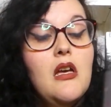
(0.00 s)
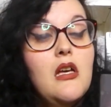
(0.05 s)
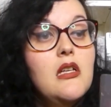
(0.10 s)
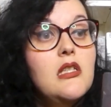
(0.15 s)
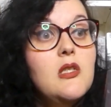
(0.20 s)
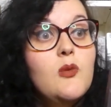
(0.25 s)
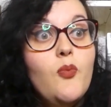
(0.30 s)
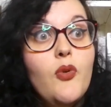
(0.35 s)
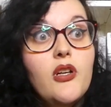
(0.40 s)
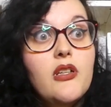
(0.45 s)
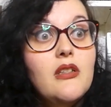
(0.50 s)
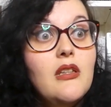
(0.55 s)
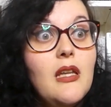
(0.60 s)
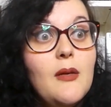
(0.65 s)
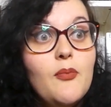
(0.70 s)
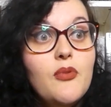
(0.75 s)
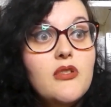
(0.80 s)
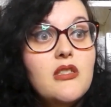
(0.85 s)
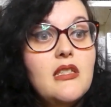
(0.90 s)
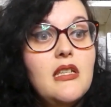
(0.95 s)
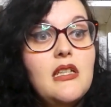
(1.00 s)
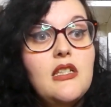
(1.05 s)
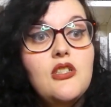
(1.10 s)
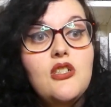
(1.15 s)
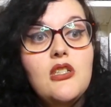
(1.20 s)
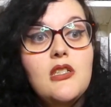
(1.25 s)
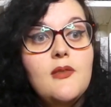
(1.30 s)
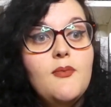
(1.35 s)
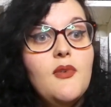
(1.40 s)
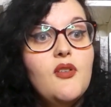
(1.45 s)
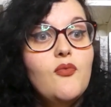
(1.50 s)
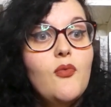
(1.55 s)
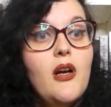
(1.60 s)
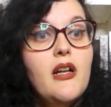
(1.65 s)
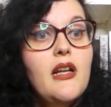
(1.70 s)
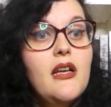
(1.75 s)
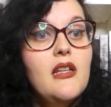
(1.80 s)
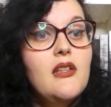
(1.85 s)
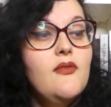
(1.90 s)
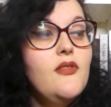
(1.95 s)
spreading leprosy, she's been run
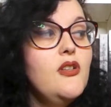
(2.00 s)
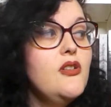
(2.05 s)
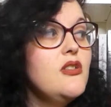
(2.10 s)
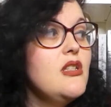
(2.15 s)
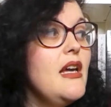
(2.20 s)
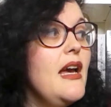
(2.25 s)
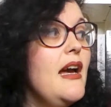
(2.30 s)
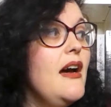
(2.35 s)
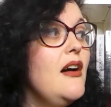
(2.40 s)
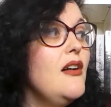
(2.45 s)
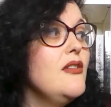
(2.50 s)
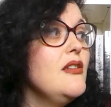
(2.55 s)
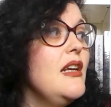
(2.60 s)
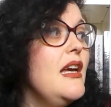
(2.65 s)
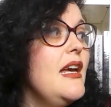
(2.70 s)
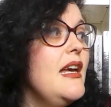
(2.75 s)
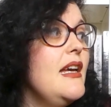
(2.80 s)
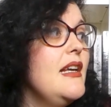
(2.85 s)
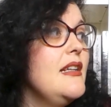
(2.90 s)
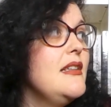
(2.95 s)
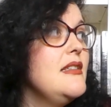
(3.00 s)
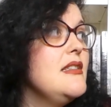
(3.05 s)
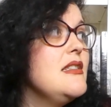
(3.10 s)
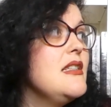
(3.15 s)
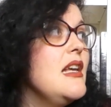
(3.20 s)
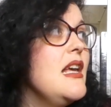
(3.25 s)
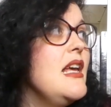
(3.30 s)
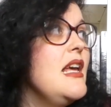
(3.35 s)
out of her town, and